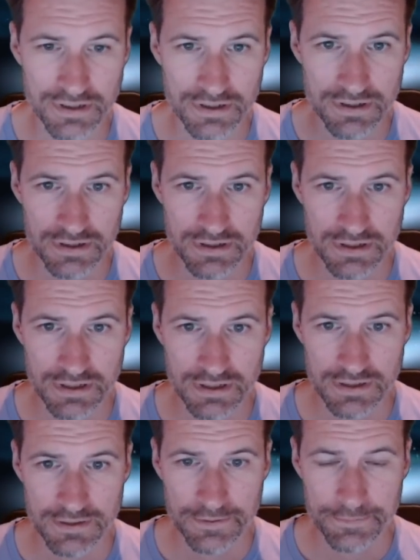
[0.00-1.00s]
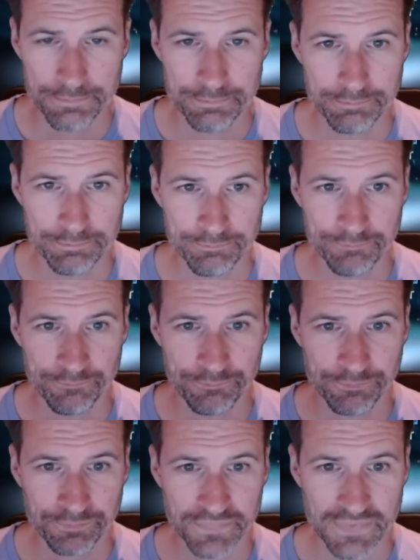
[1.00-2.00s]

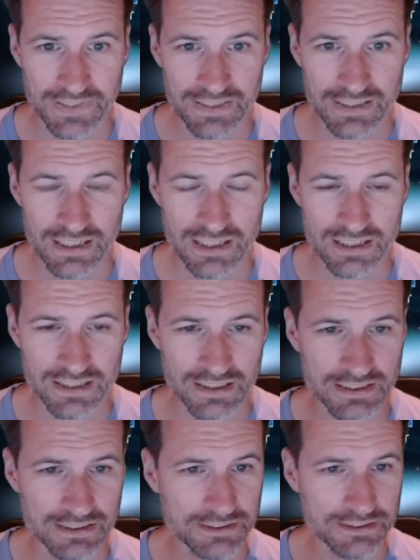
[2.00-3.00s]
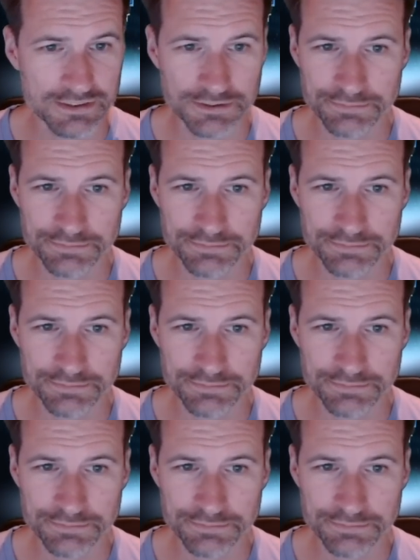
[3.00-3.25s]
Nobody speaks.